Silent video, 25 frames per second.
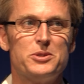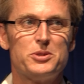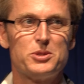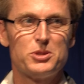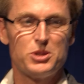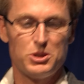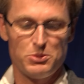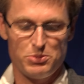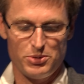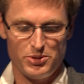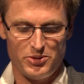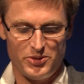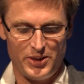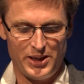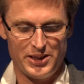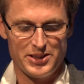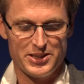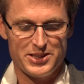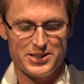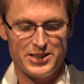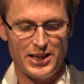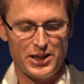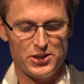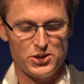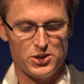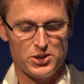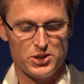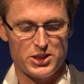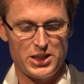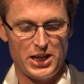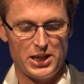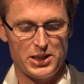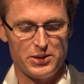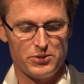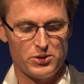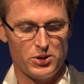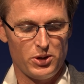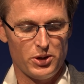to prevent such a
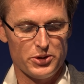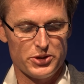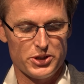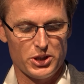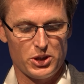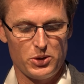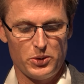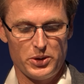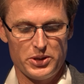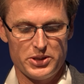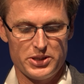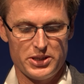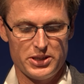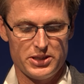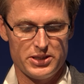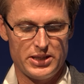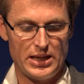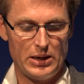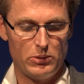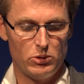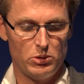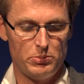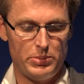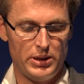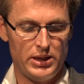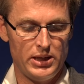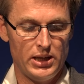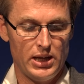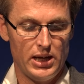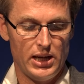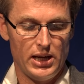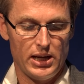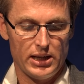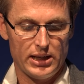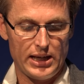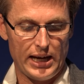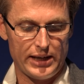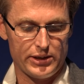set of consequences that would be
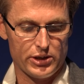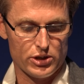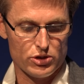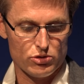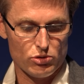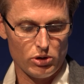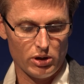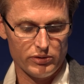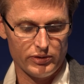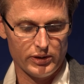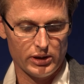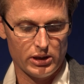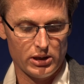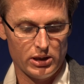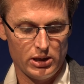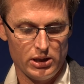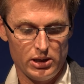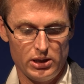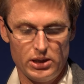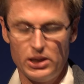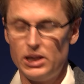catastrophic